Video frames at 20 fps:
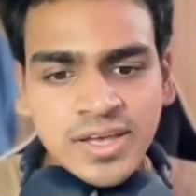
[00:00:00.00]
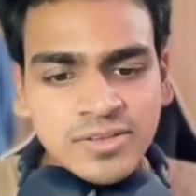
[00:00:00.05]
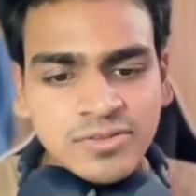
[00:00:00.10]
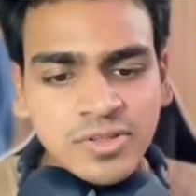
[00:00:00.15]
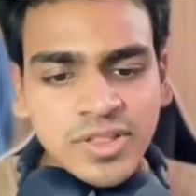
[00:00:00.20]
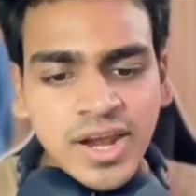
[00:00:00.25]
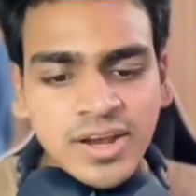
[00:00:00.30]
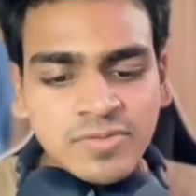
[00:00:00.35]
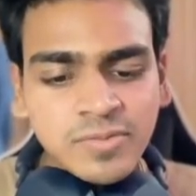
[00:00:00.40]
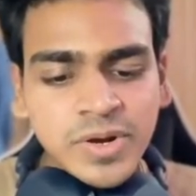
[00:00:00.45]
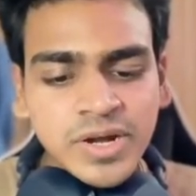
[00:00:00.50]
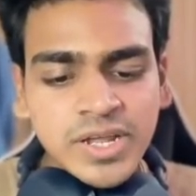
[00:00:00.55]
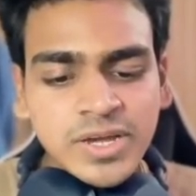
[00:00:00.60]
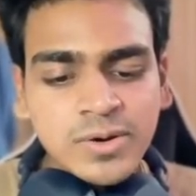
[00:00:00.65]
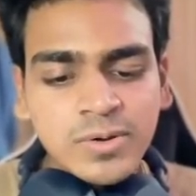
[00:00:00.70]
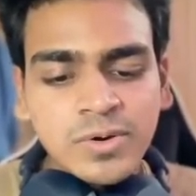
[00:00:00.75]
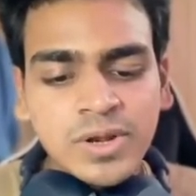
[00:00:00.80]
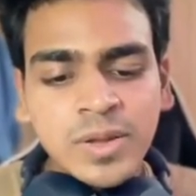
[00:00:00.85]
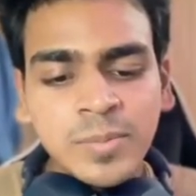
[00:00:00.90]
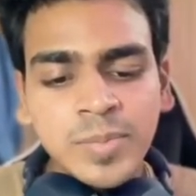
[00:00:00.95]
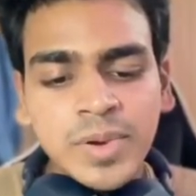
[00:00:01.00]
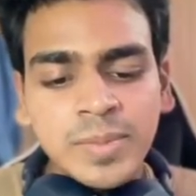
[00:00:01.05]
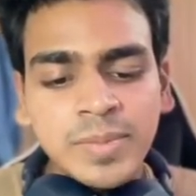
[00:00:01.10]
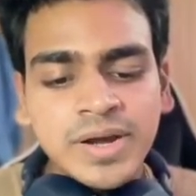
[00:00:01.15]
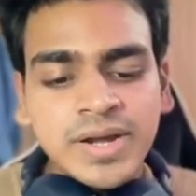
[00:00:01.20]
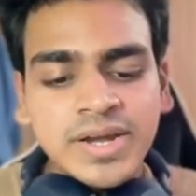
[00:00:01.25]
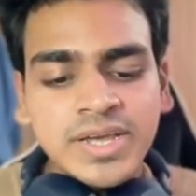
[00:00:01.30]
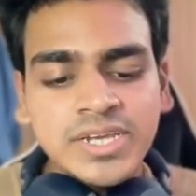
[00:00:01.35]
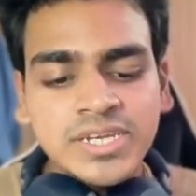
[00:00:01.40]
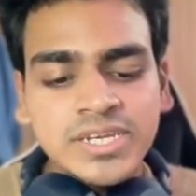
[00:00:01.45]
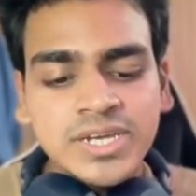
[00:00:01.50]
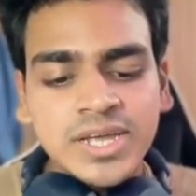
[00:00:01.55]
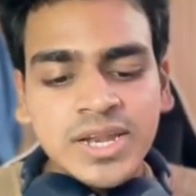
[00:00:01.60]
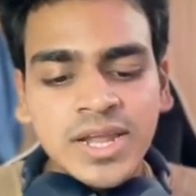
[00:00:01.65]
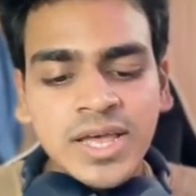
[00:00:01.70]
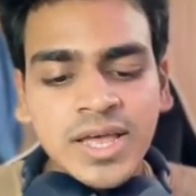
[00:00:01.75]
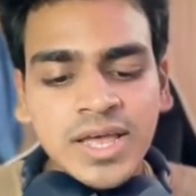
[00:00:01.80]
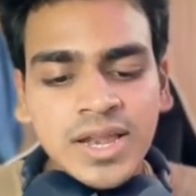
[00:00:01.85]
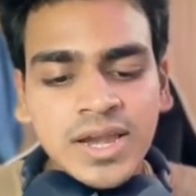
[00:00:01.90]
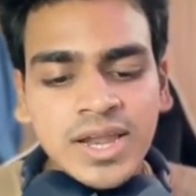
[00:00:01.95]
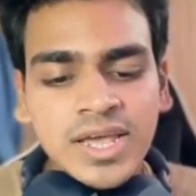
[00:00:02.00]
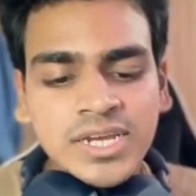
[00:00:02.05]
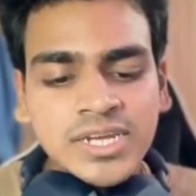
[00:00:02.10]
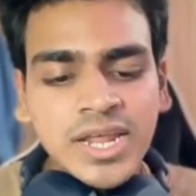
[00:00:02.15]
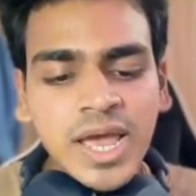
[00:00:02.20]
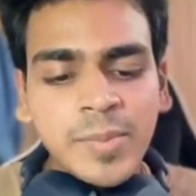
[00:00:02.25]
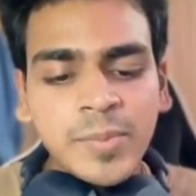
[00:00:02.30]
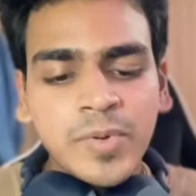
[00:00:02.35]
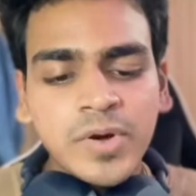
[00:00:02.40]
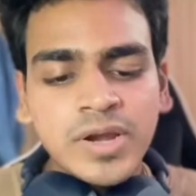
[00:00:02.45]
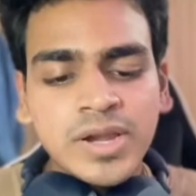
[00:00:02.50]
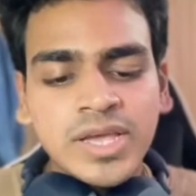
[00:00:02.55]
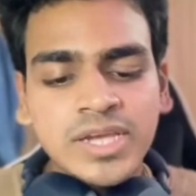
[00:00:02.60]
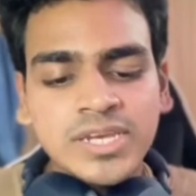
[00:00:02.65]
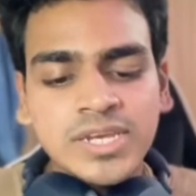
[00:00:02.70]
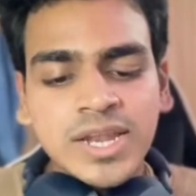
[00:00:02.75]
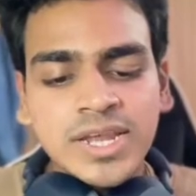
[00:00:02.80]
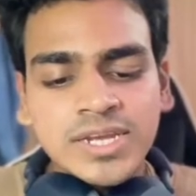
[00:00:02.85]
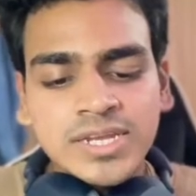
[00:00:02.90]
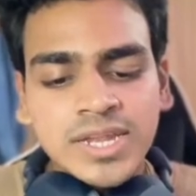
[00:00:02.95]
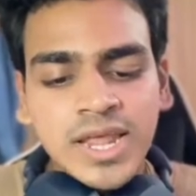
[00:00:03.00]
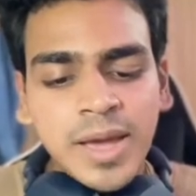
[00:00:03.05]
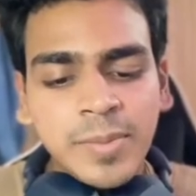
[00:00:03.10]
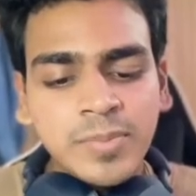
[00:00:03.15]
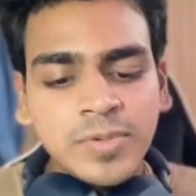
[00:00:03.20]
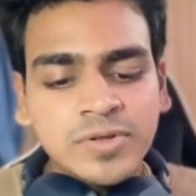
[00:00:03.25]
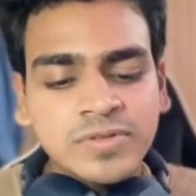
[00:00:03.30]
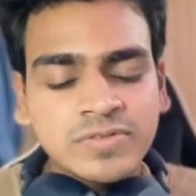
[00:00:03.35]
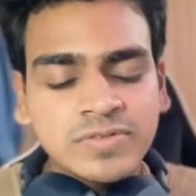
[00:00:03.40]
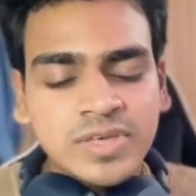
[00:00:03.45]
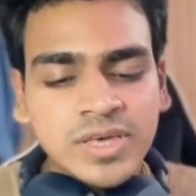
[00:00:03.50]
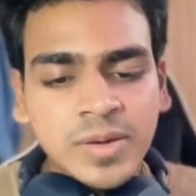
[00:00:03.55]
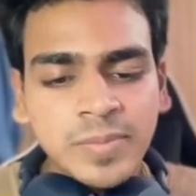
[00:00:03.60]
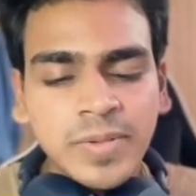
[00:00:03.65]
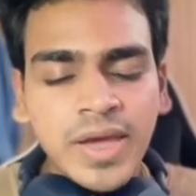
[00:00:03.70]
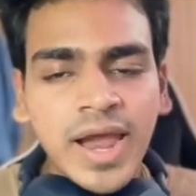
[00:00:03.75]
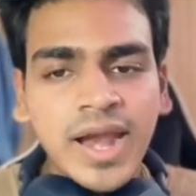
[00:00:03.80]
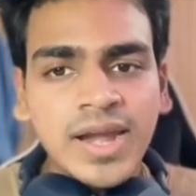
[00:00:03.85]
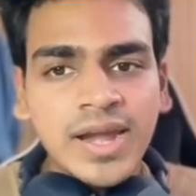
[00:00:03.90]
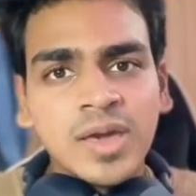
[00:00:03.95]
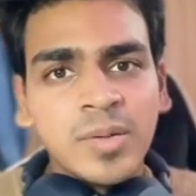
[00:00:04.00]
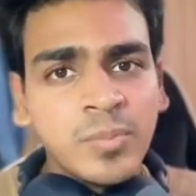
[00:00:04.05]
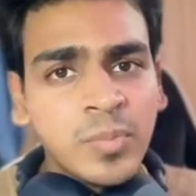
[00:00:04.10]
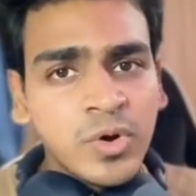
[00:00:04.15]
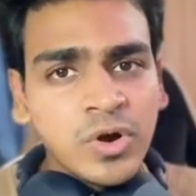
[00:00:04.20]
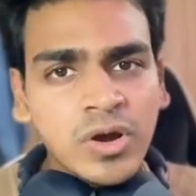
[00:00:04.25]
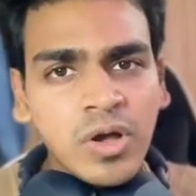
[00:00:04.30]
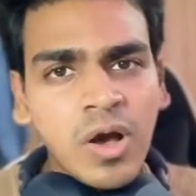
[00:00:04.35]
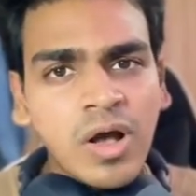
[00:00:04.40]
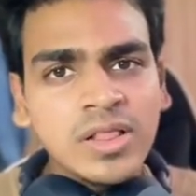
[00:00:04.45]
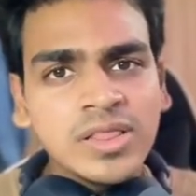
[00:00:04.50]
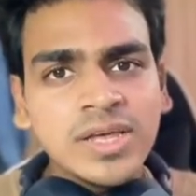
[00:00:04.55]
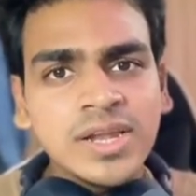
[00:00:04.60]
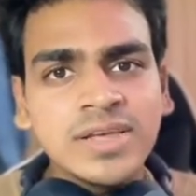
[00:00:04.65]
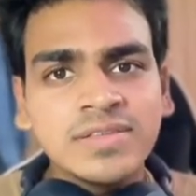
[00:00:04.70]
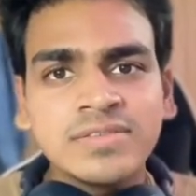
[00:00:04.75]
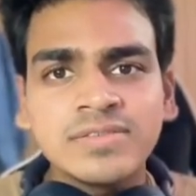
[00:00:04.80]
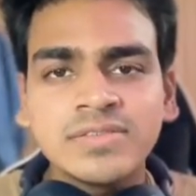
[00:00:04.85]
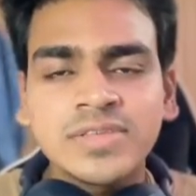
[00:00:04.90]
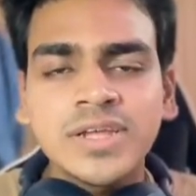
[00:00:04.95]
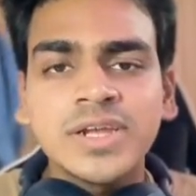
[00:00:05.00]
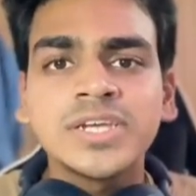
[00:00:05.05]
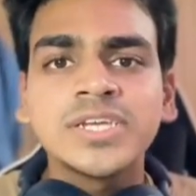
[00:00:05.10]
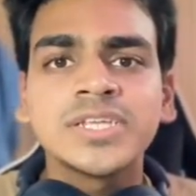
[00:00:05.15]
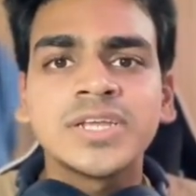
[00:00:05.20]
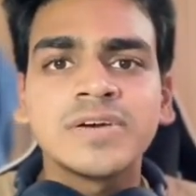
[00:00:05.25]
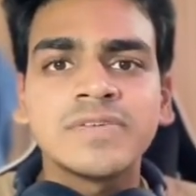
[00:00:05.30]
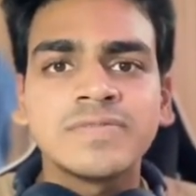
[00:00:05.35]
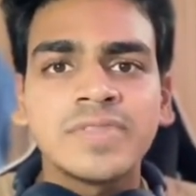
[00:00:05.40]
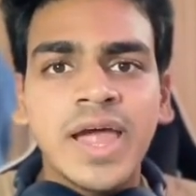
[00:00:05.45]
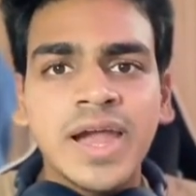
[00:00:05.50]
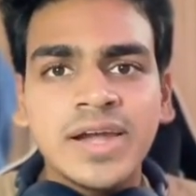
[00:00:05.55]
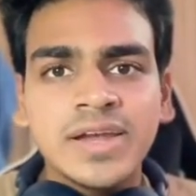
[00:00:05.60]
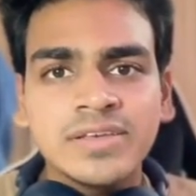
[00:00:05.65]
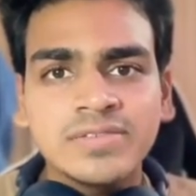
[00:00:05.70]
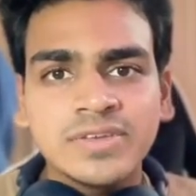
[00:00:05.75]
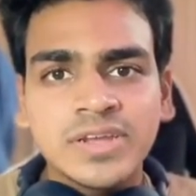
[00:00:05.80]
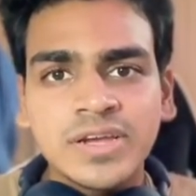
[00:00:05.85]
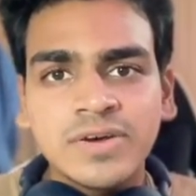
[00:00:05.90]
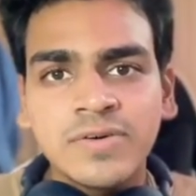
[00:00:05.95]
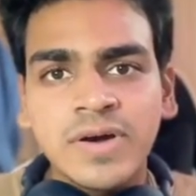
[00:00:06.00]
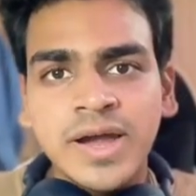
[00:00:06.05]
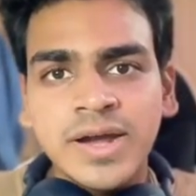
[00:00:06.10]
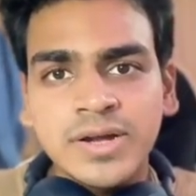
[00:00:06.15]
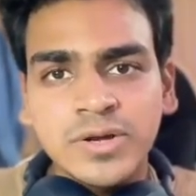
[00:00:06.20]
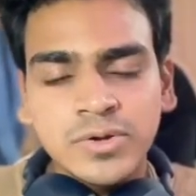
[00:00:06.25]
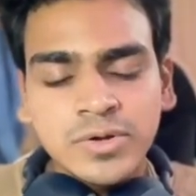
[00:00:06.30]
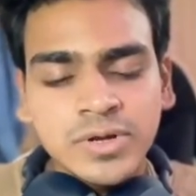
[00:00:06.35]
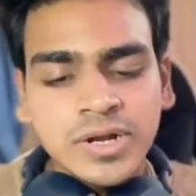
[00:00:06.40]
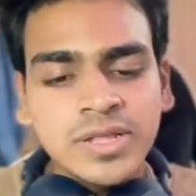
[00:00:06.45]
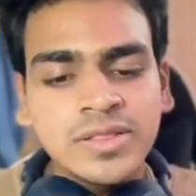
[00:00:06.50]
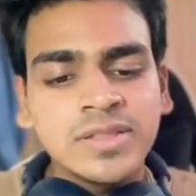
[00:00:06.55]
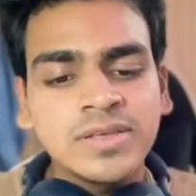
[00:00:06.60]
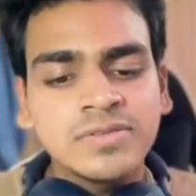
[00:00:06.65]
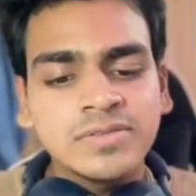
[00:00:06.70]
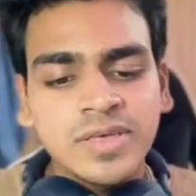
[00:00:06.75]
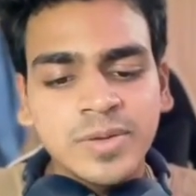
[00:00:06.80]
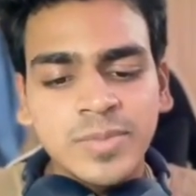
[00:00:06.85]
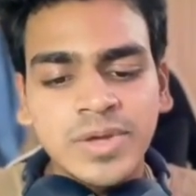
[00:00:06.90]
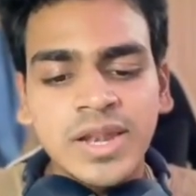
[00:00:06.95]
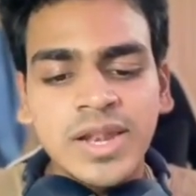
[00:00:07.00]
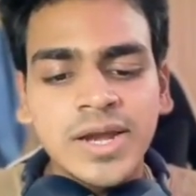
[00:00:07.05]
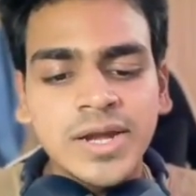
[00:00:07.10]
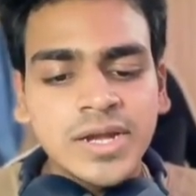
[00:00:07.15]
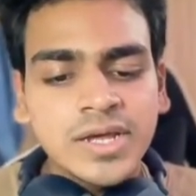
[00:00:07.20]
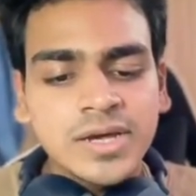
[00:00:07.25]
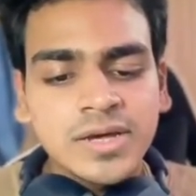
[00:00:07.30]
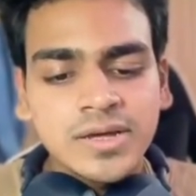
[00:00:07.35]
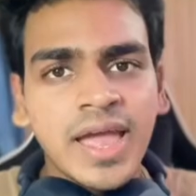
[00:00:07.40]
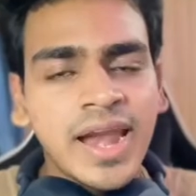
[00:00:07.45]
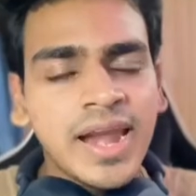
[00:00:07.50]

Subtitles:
So that's pretty cool implementation. Let's tap on next, let's tap on skip and import all the necessary stuff that is required to run this emulator.